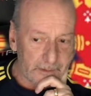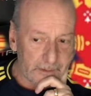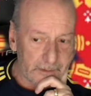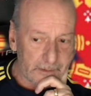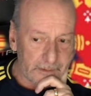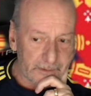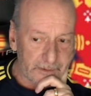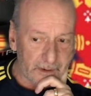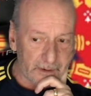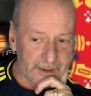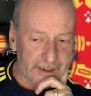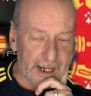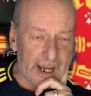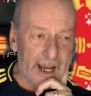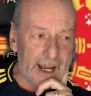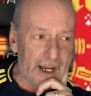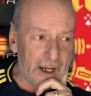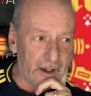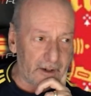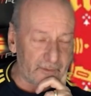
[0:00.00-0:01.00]
So get
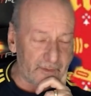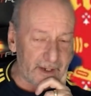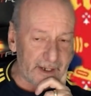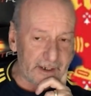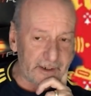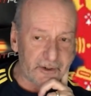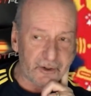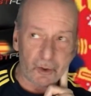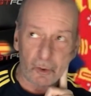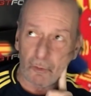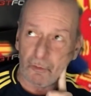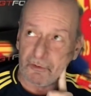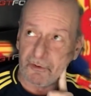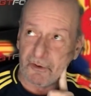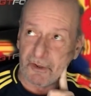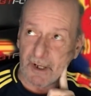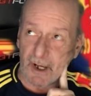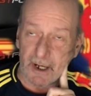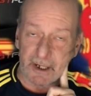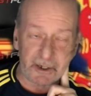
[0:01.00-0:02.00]
out there, talk to
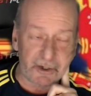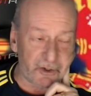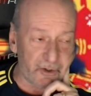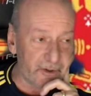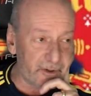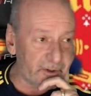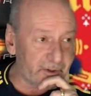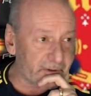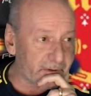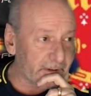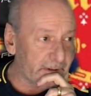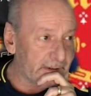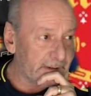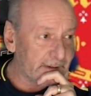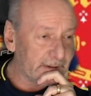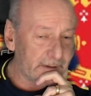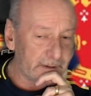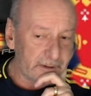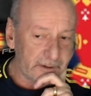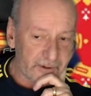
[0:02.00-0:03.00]
the agents,
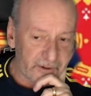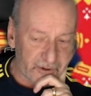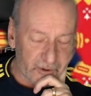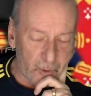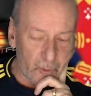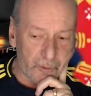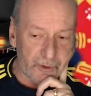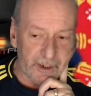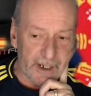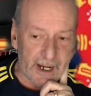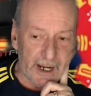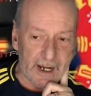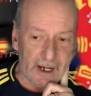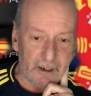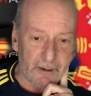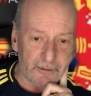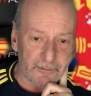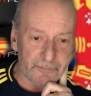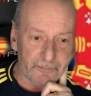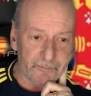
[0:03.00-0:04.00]
sort it
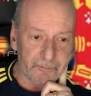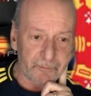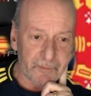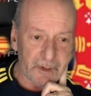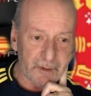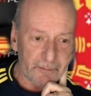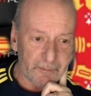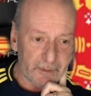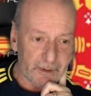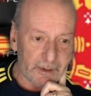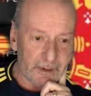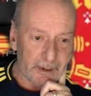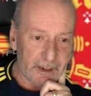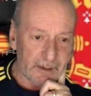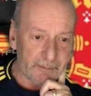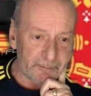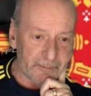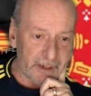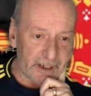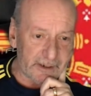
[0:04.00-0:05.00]
out,
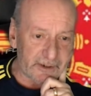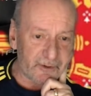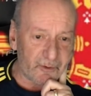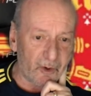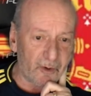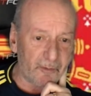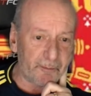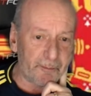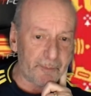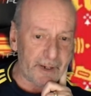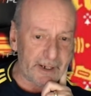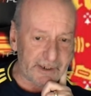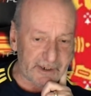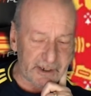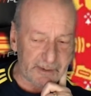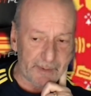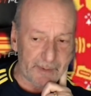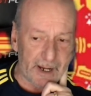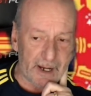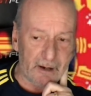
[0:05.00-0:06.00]
and let's not piss
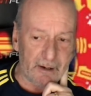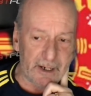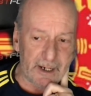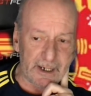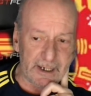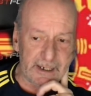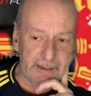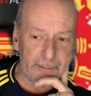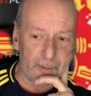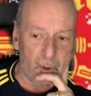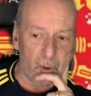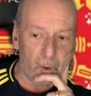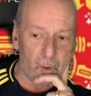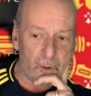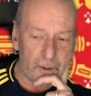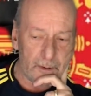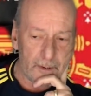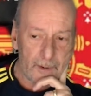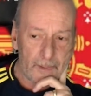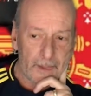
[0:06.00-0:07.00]
about anymore,
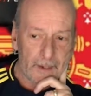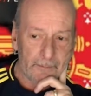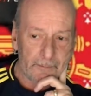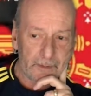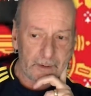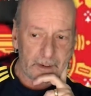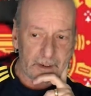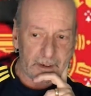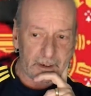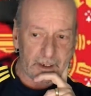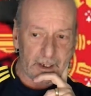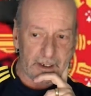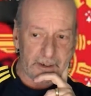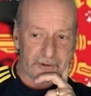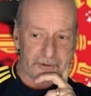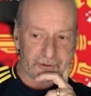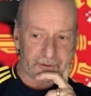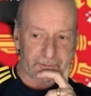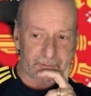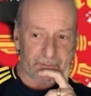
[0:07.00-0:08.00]
and
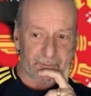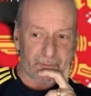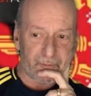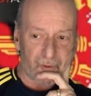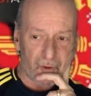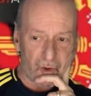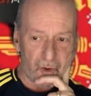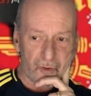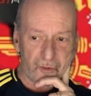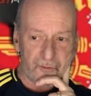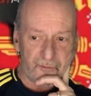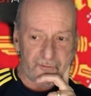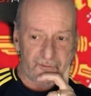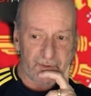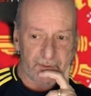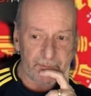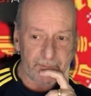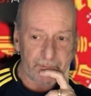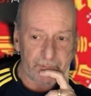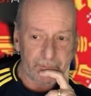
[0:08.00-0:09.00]
prove
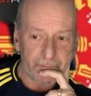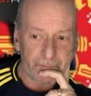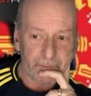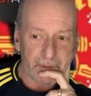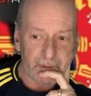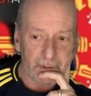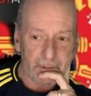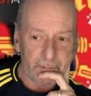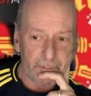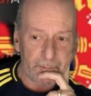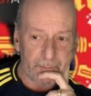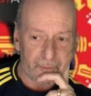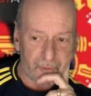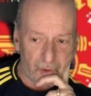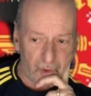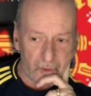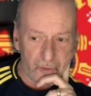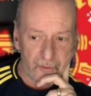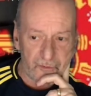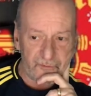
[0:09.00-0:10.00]

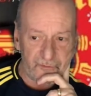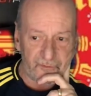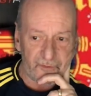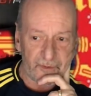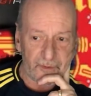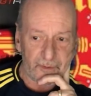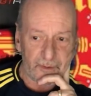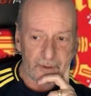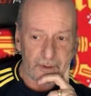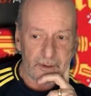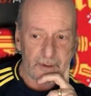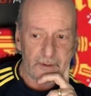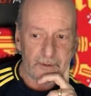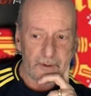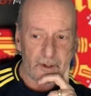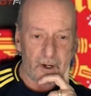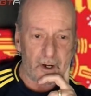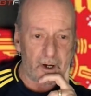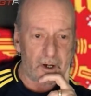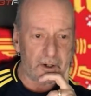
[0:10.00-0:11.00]
that
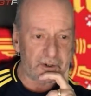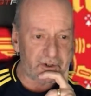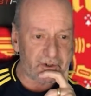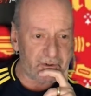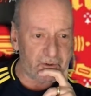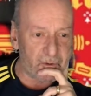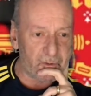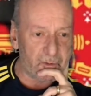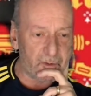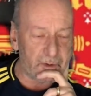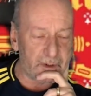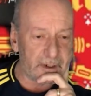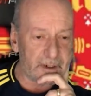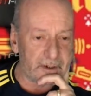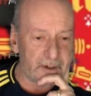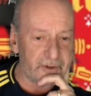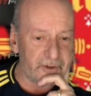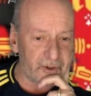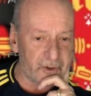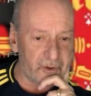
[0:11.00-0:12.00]
Arsenal
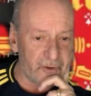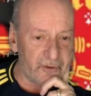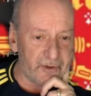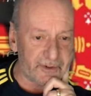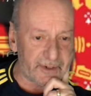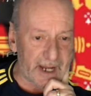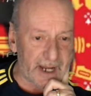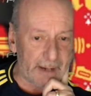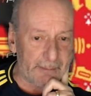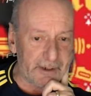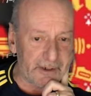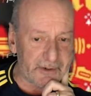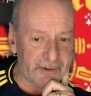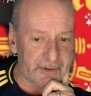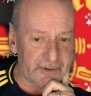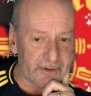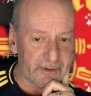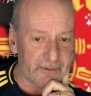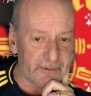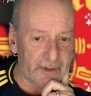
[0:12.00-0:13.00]
can do the damage
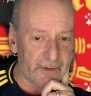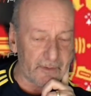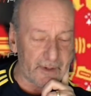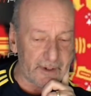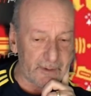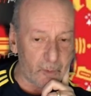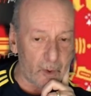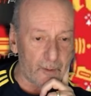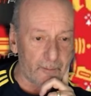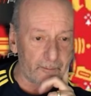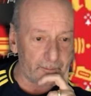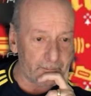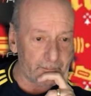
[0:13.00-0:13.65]
that they want.